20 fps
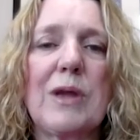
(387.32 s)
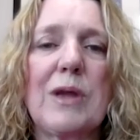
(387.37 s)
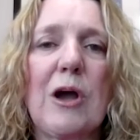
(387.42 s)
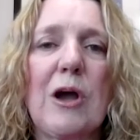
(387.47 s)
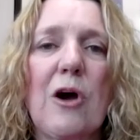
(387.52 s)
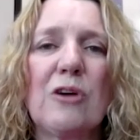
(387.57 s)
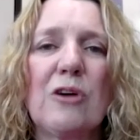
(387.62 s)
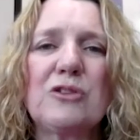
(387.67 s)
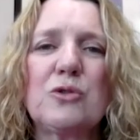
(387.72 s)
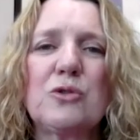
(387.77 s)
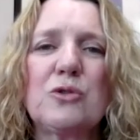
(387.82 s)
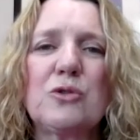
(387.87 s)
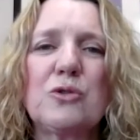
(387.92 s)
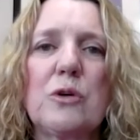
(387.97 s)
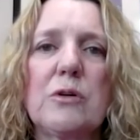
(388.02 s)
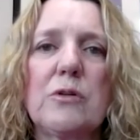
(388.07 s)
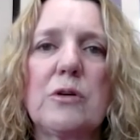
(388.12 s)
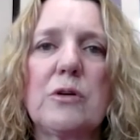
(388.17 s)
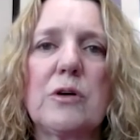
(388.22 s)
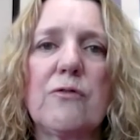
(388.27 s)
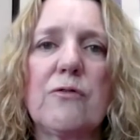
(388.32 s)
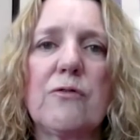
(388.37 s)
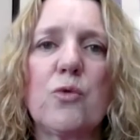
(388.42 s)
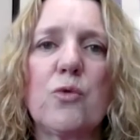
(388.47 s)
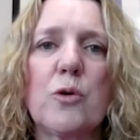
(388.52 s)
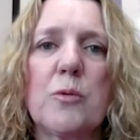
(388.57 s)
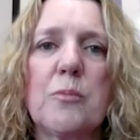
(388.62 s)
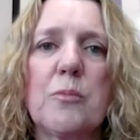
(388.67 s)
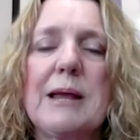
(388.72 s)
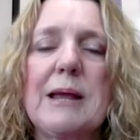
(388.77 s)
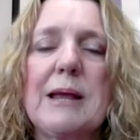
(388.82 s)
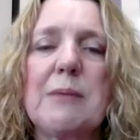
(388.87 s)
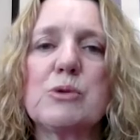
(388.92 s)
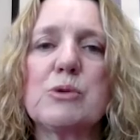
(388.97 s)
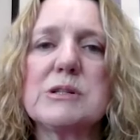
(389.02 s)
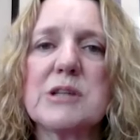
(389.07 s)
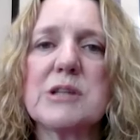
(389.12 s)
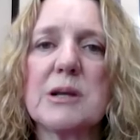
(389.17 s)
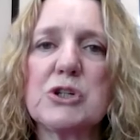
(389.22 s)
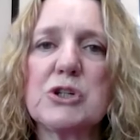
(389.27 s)
We also have formed a
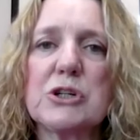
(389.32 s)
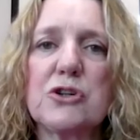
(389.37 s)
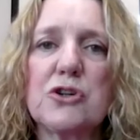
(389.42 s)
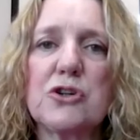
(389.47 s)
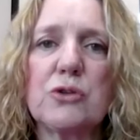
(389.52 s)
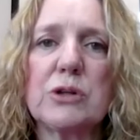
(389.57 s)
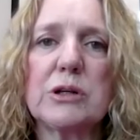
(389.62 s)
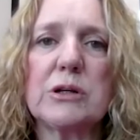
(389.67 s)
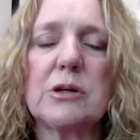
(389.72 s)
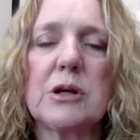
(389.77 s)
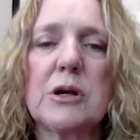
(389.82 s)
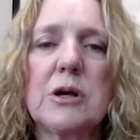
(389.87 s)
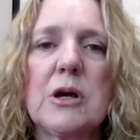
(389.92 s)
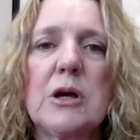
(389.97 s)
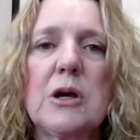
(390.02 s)
presumption unit,